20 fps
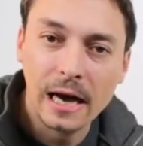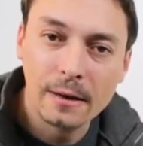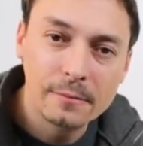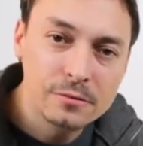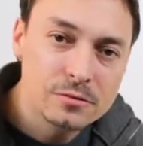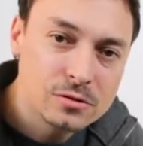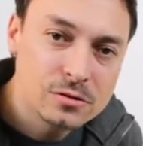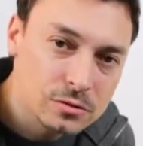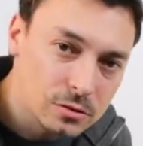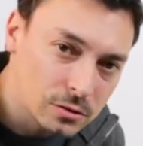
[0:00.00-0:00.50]

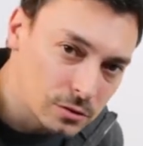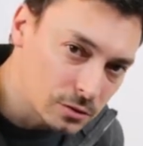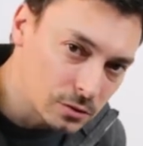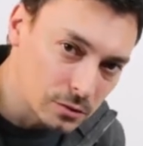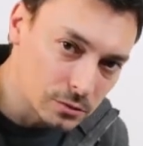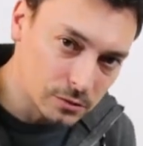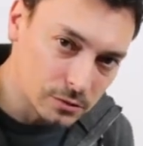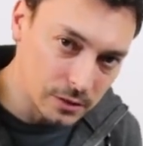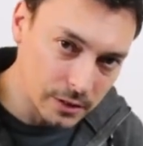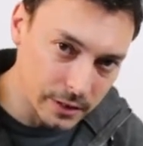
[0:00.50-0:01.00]

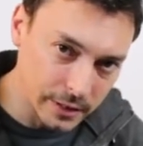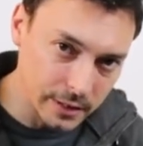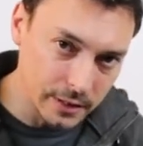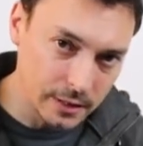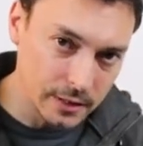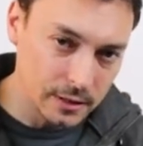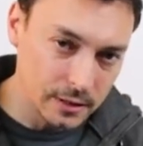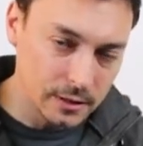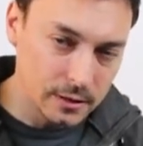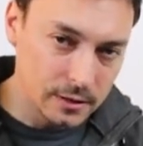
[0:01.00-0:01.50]

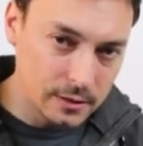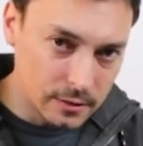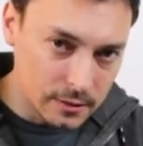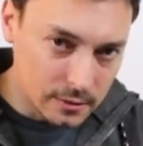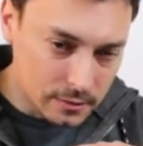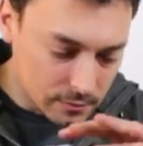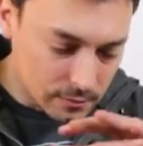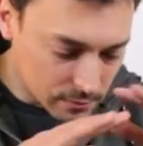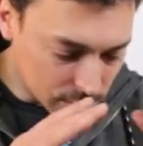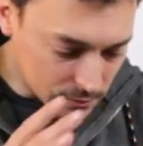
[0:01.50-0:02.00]
absolutely
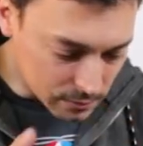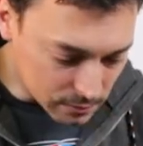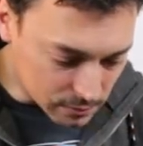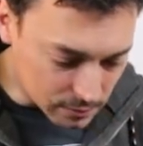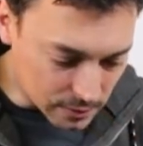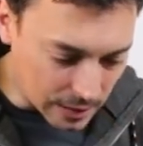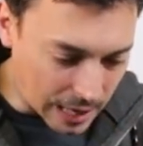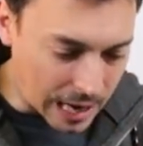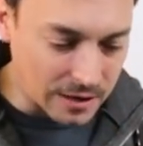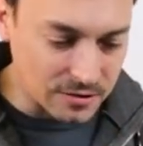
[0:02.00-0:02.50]

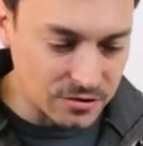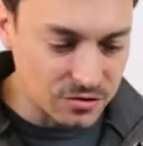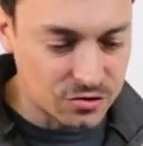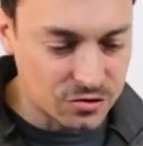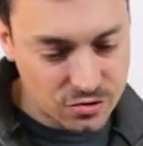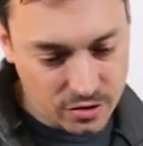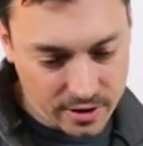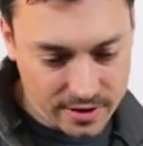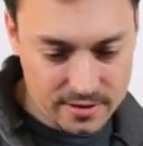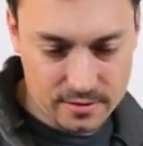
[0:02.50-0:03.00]

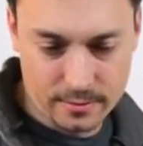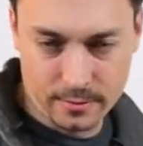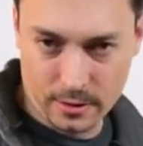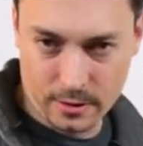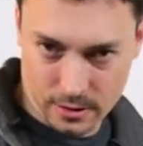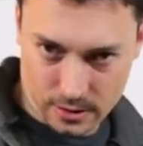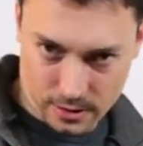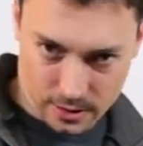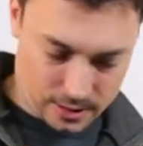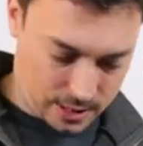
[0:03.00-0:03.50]

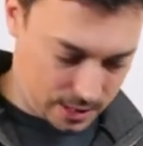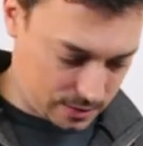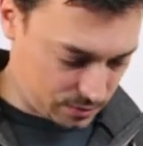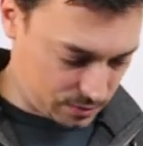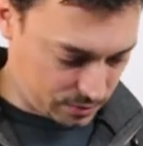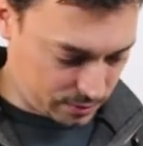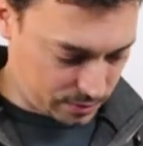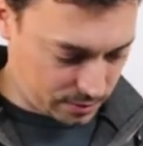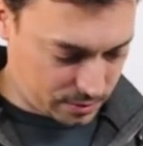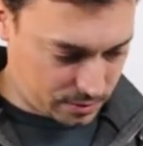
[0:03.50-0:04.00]
untraceable in
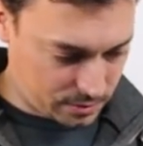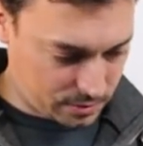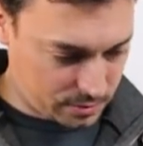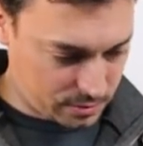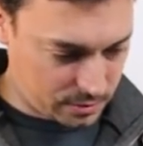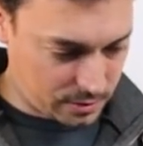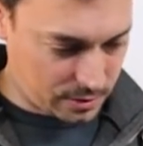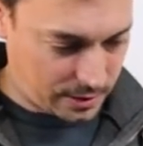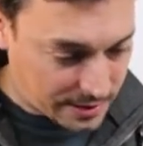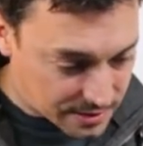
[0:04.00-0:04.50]
Android.
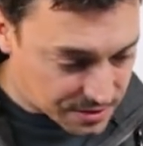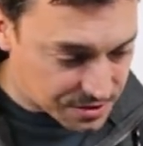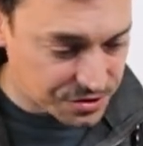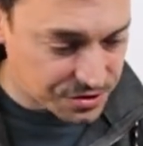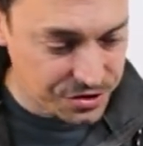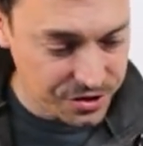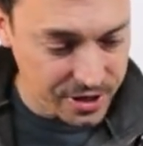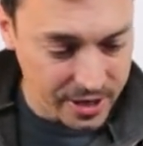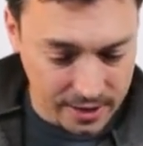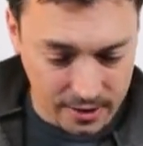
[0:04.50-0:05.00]
Let's
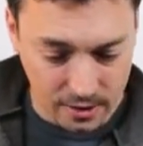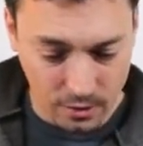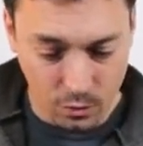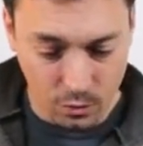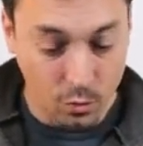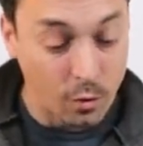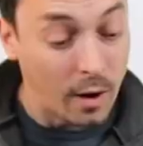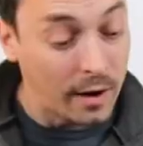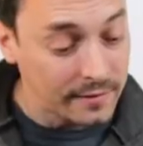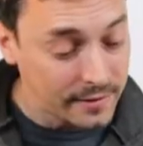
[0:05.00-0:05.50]
check
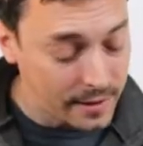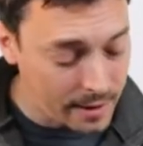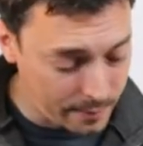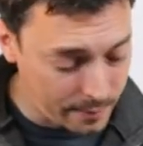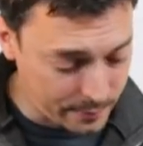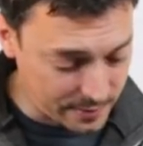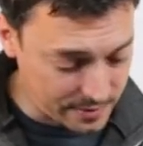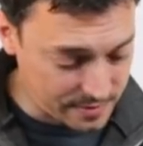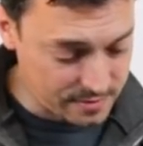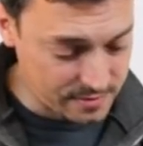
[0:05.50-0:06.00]
what
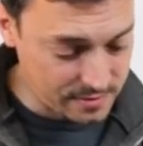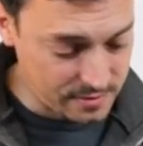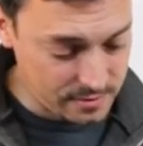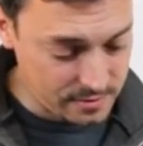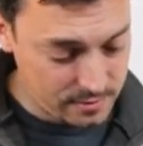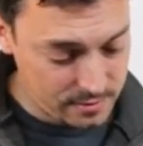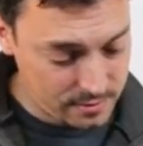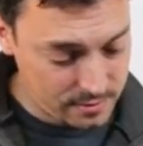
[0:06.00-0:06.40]
happens.